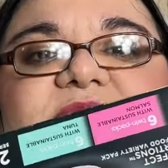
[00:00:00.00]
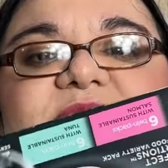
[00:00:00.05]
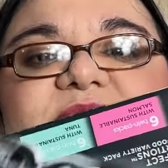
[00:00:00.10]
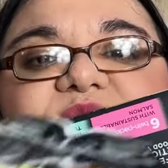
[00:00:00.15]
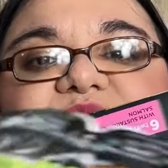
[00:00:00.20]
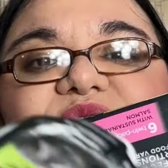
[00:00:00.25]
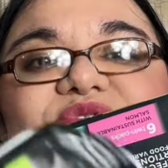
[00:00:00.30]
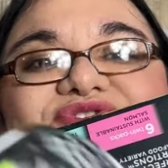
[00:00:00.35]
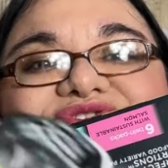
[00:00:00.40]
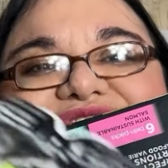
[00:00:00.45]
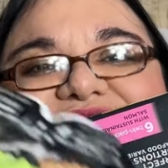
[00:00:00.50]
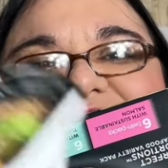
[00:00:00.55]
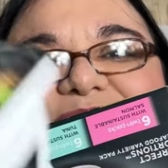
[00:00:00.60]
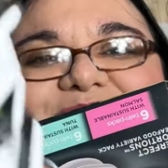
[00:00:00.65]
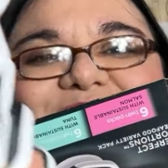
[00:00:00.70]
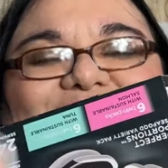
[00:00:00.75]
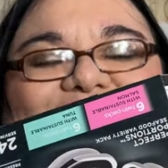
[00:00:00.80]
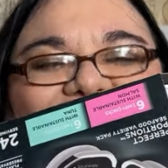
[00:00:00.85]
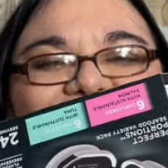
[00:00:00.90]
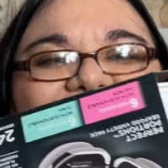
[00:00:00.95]
more
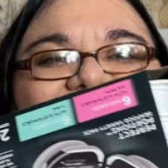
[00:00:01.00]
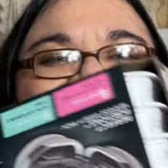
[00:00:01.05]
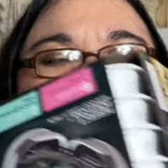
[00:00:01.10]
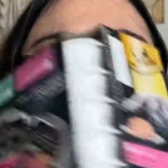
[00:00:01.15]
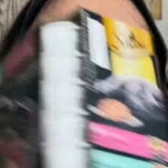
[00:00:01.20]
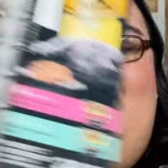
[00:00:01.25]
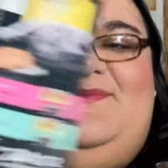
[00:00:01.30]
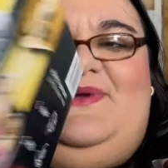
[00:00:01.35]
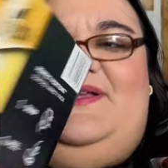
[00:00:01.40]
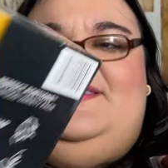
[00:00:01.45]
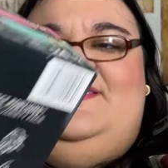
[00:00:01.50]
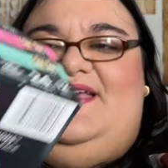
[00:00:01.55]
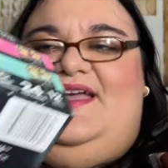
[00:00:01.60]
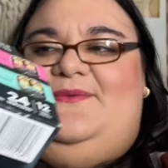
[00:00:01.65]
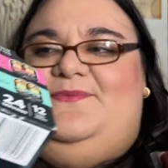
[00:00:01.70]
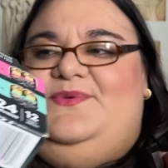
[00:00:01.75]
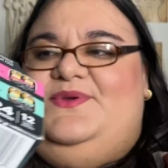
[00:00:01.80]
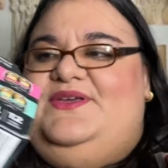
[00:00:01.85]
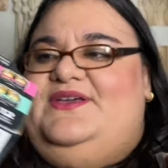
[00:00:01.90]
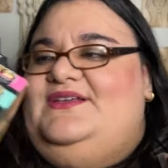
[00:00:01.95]
Sheba that my
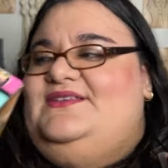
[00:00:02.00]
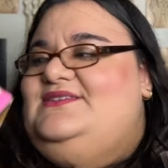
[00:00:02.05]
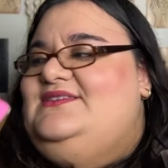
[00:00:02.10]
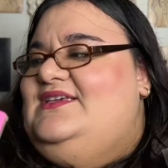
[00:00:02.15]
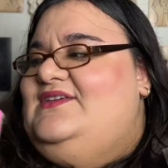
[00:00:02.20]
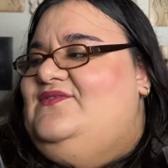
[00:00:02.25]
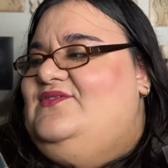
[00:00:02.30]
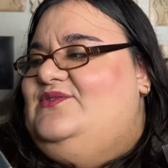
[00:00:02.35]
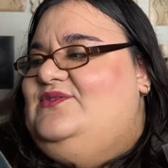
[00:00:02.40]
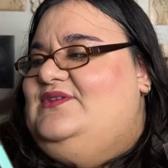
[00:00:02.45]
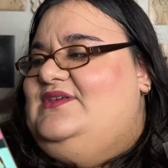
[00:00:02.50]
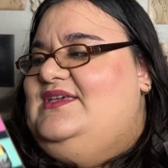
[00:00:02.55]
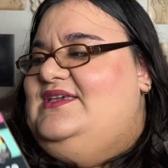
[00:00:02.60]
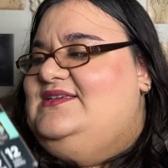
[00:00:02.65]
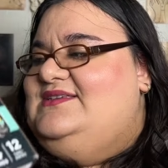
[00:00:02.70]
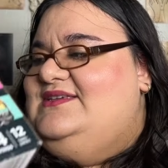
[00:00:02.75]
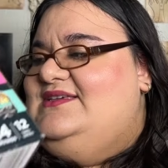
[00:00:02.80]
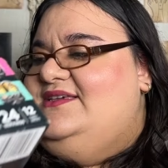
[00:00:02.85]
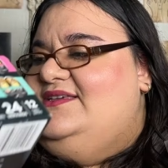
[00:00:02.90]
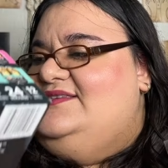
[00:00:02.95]
dad picked. Even
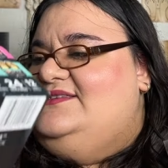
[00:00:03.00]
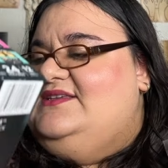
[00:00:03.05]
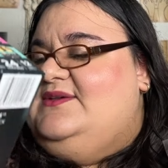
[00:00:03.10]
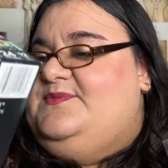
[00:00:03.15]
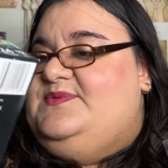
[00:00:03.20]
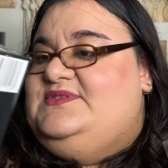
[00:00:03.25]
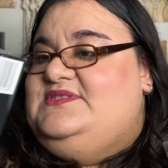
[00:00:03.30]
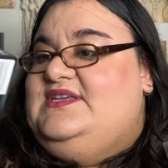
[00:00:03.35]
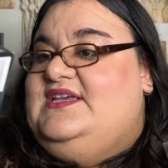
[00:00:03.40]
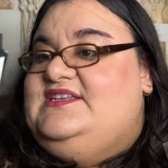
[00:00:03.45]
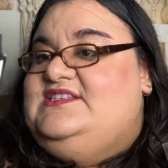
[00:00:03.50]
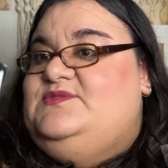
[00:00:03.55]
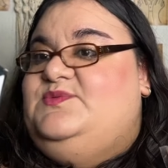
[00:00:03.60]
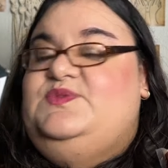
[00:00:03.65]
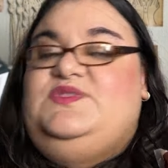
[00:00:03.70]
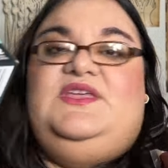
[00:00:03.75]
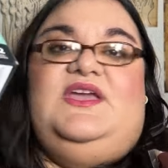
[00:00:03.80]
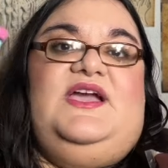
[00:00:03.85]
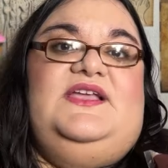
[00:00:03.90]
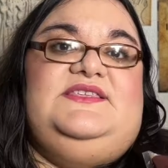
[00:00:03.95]
he is obsessed with
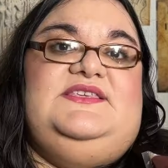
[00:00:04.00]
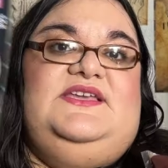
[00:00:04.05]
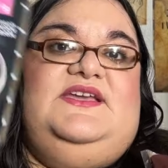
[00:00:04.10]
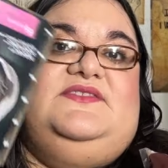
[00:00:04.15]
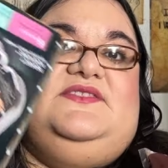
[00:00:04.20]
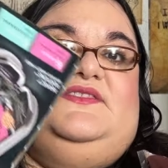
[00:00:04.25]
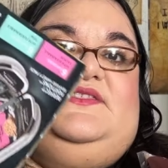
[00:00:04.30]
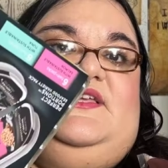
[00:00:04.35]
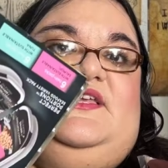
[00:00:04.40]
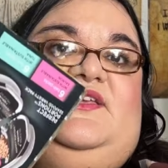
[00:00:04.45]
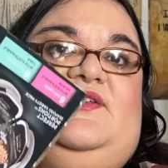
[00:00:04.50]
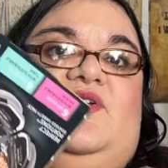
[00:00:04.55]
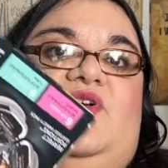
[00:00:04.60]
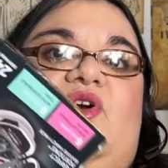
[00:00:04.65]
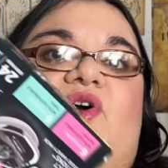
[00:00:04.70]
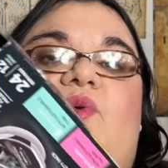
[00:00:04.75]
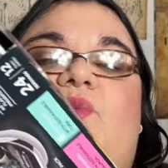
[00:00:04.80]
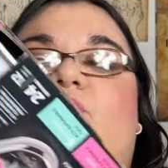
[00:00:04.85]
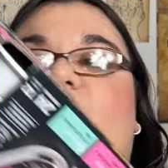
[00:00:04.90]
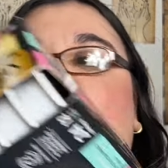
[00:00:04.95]
the idea that they
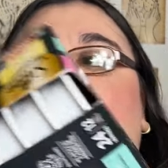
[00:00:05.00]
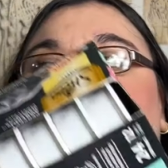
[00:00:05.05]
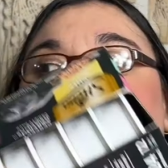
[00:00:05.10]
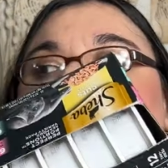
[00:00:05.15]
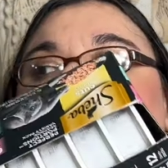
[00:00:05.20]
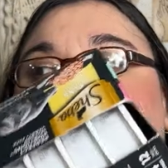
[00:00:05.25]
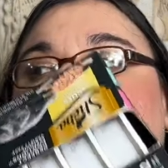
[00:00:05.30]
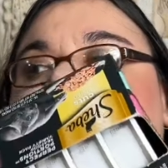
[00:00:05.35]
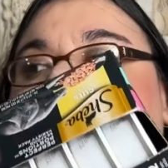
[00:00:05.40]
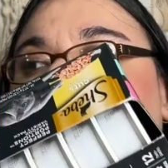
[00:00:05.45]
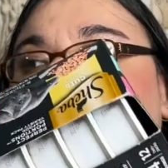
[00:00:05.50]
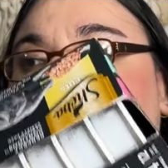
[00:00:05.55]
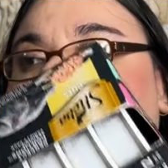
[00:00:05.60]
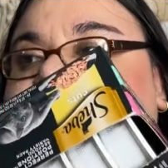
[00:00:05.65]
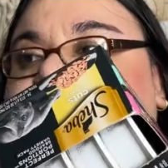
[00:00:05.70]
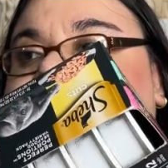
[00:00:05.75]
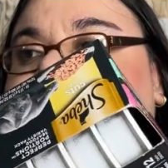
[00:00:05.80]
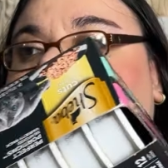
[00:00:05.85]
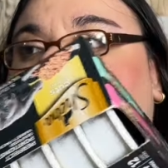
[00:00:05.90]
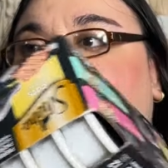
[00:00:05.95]
will only eat
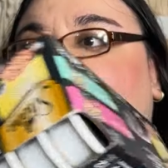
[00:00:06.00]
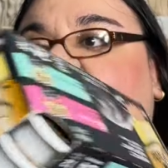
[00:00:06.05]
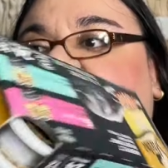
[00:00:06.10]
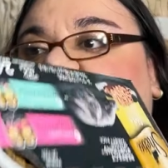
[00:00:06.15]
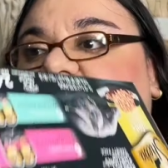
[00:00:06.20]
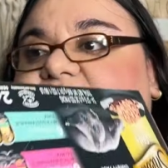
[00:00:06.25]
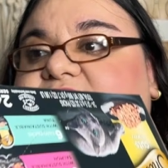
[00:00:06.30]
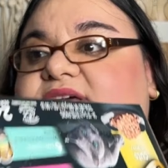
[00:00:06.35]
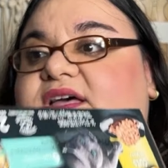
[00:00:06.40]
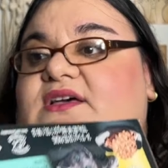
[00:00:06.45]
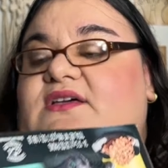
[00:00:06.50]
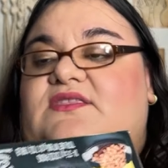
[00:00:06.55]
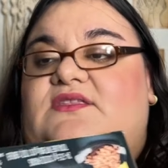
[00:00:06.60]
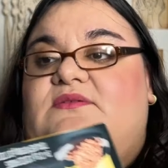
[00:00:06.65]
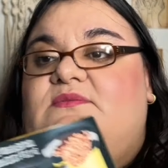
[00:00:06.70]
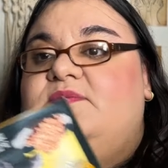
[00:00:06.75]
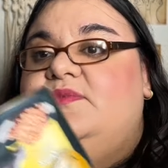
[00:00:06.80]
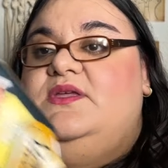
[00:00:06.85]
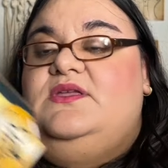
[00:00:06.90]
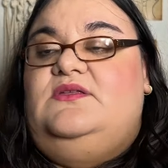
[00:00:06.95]
Sheba, and I keep telling
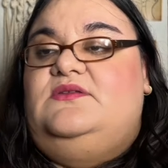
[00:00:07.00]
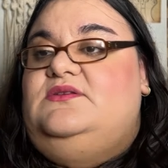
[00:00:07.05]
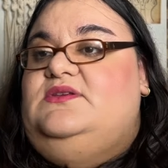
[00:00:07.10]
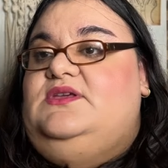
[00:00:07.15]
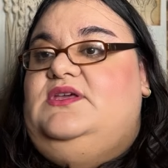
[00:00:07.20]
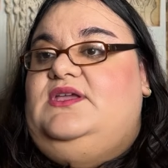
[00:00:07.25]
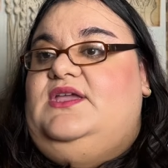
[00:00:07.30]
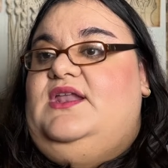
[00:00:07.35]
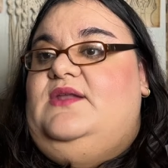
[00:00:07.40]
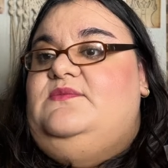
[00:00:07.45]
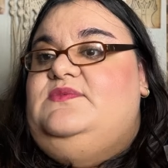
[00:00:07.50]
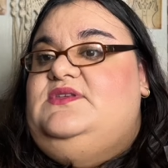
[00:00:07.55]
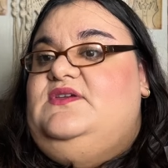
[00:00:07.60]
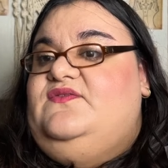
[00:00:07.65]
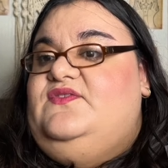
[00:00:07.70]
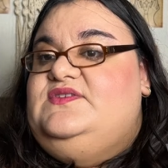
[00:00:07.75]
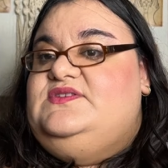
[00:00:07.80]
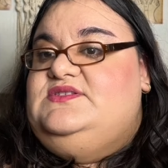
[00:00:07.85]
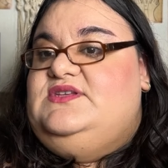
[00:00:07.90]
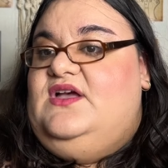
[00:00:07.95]
them, eh, get, get them
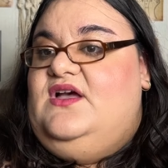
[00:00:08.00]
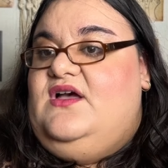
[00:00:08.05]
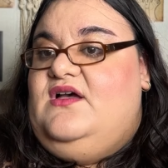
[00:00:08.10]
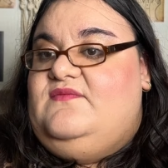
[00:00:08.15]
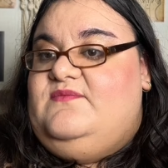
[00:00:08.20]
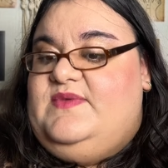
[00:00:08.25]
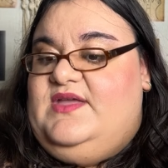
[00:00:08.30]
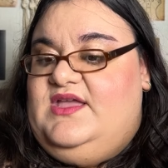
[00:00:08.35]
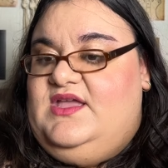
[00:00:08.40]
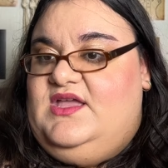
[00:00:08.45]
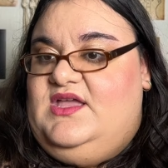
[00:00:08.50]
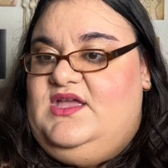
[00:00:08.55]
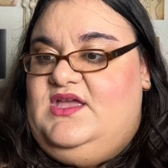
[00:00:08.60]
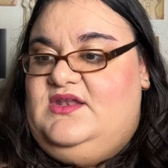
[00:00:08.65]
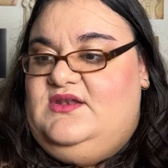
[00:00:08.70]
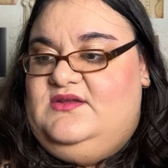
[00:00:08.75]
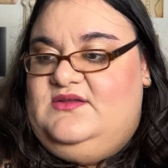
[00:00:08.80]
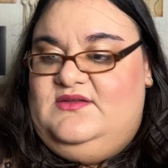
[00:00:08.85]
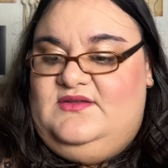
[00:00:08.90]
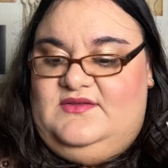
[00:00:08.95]
different stuff, man.
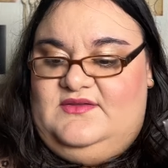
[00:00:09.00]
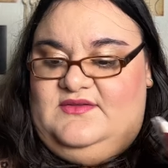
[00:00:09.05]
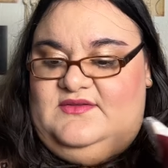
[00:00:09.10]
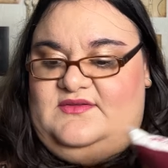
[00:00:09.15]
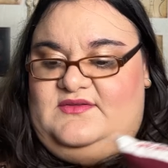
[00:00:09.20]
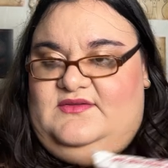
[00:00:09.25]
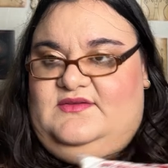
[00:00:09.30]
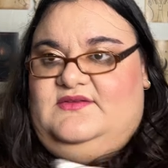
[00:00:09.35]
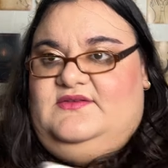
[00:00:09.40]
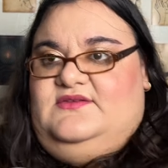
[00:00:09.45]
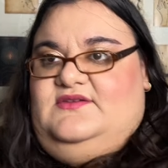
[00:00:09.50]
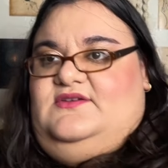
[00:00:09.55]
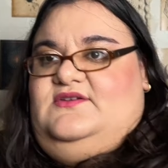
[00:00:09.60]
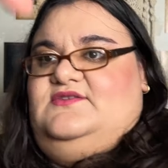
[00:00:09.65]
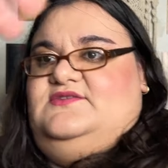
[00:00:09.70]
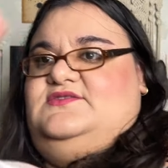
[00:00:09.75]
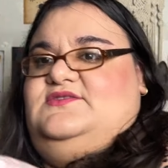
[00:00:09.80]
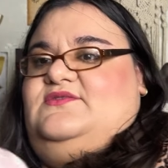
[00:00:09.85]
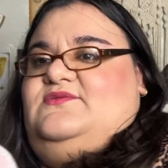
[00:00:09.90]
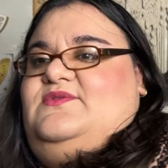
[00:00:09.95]

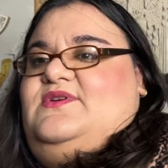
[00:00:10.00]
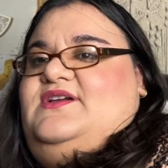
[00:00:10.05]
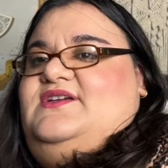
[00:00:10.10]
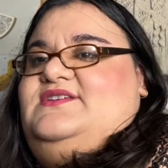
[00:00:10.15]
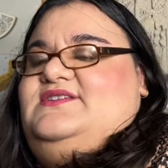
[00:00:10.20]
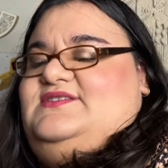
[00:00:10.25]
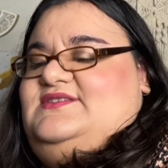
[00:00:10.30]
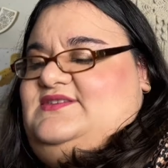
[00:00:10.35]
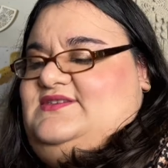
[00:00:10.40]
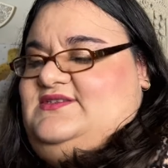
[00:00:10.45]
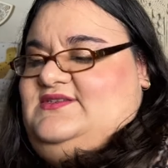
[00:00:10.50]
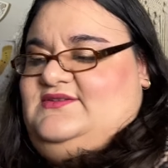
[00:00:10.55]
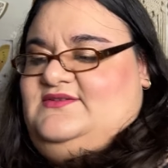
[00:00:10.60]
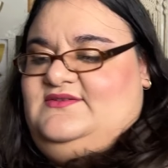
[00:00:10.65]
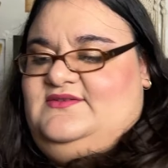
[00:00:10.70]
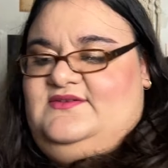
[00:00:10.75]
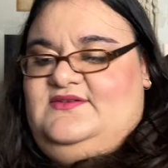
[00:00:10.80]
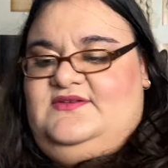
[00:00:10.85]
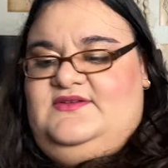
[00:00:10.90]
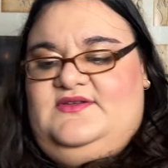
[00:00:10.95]
Here's your rice.
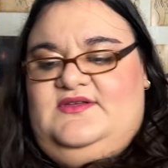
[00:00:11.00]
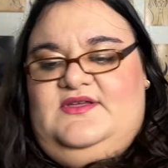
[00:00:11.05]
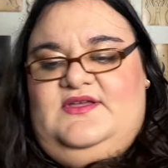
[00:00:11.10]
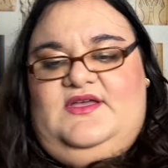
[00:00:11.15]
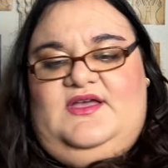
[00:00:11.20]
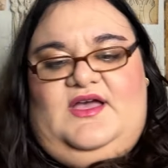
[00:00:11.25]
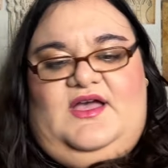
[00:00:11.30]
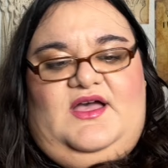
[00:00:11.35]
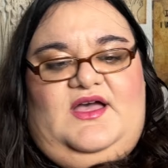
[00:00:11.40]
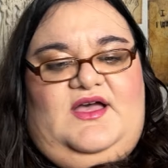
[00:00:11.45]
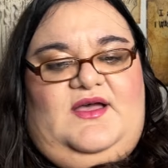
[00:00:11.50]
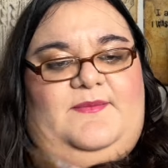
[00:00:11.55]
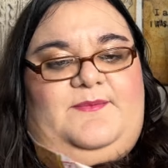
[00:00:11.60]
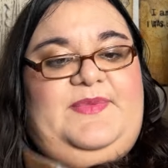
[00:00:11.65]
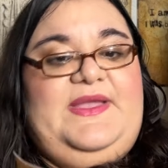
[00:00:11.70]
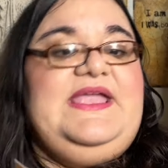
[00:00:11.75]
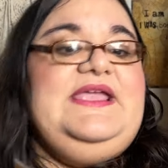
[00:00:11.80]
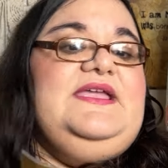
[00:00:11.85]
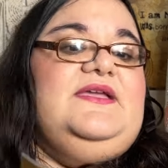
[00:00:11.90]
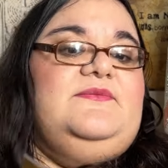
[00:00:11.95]
Uh,
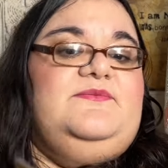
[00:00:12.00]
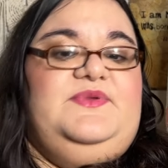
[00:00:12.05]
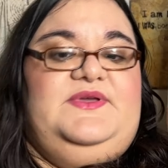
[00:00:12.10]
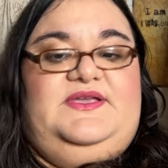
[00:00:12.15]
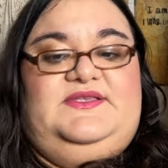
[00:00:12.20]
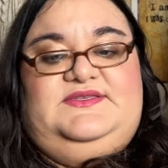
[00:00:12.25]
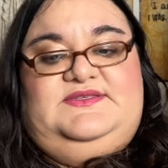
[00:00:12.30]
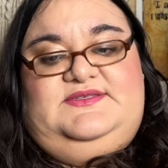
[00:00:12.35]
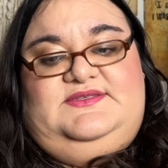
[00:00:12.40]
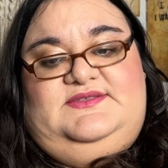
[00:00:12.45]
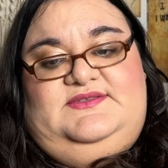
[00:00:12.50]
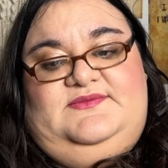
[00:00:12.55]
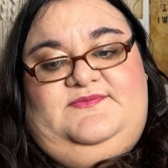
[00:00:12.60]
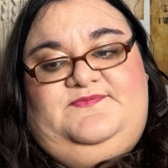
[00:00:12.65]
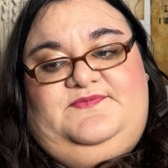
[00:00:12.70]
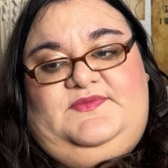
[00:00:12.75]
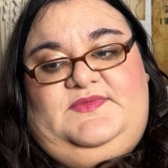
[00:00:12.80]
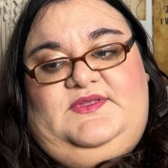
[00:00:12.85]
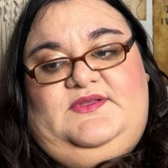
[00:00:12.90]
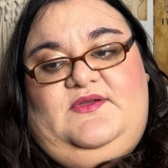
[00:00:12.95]
bacon bits.
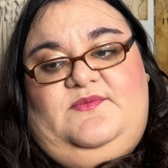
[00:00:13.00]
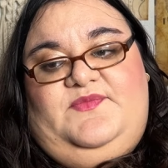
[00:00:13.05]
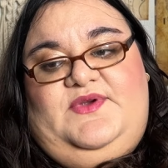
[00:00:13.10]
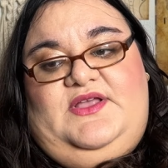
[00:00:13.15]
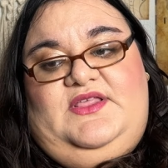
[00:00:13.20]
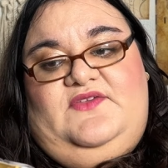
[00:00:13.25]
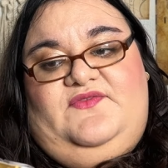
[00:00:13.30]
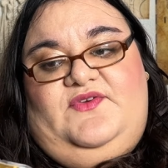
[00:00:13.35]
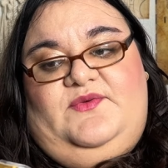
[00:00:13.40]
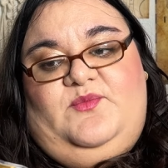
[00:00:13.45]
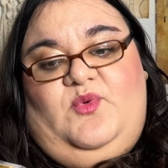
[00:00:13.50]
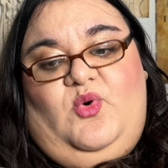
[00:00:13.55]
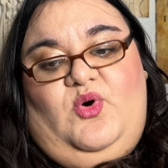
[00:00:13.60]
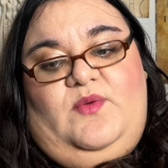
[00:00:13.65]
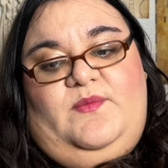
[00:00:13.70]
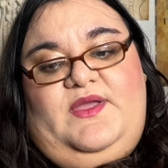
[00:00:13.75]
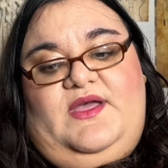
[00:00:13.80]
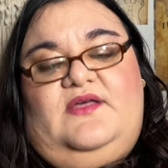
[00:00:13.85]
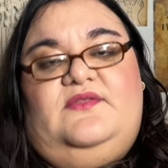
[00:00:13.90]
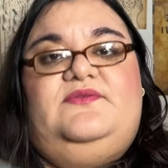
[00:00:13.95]
Apparently from
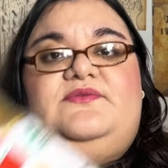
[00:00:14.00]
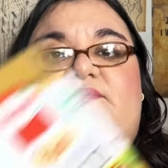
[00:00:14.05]
Hormel.